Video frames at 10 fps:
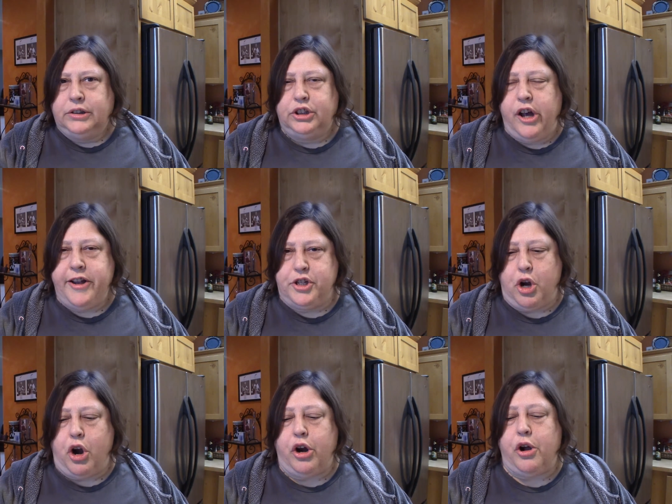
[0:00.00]
It's not
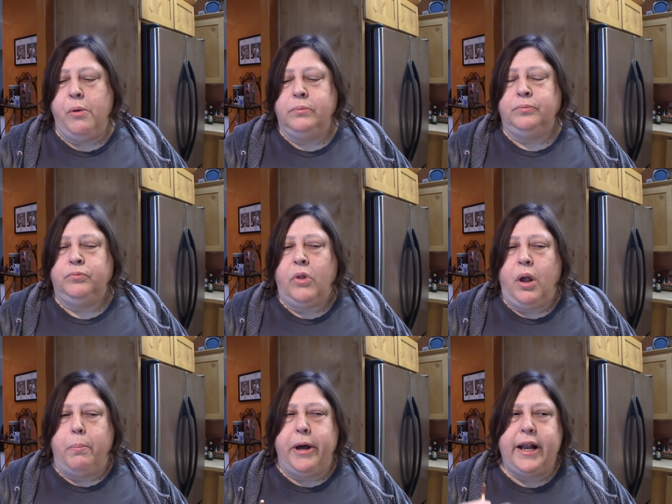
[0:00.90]
dark,
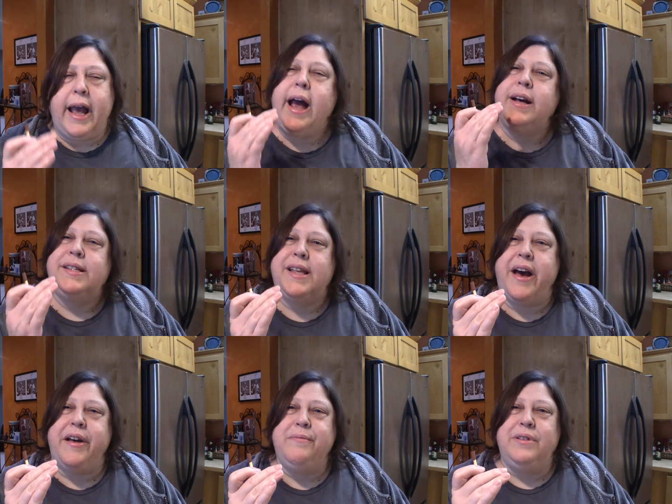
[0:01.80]
but it has
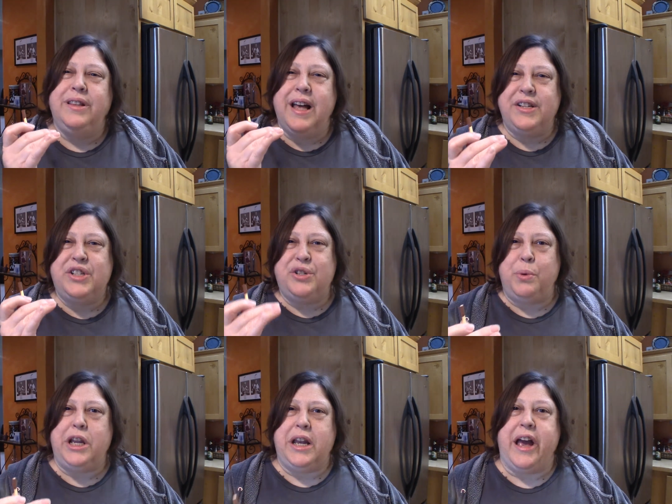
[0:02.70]
that less
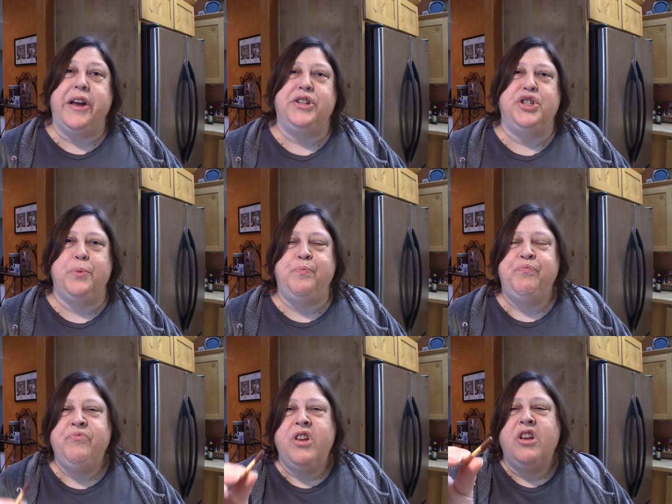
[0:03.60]
sweet edge
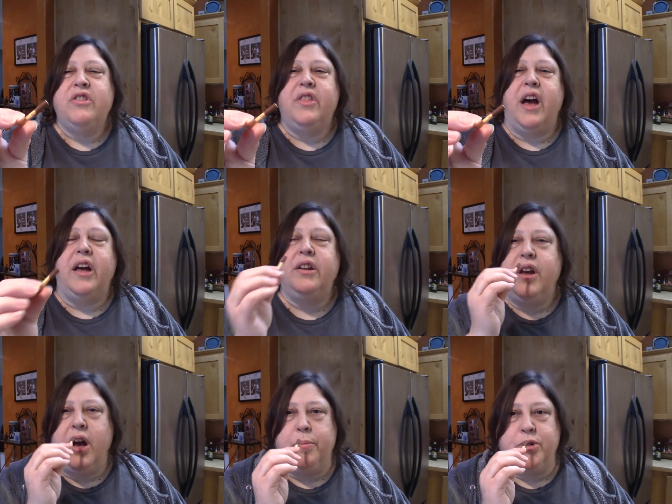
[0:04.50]

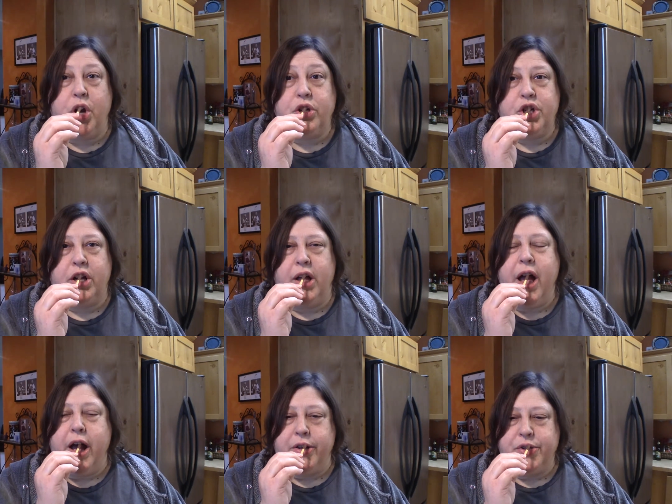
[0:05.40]
that dark
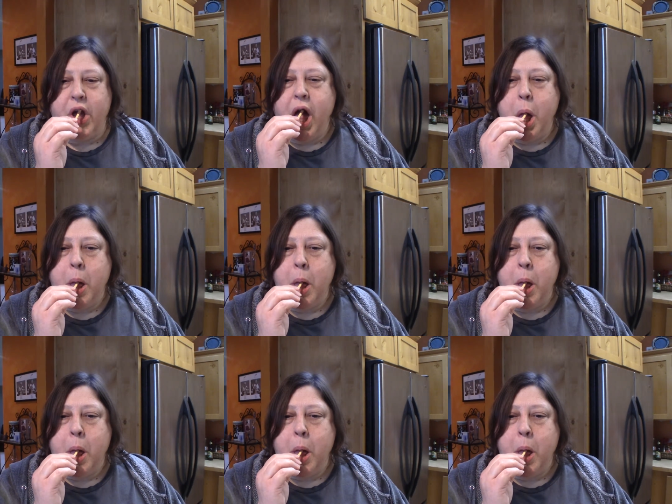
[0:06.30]
chocolate has.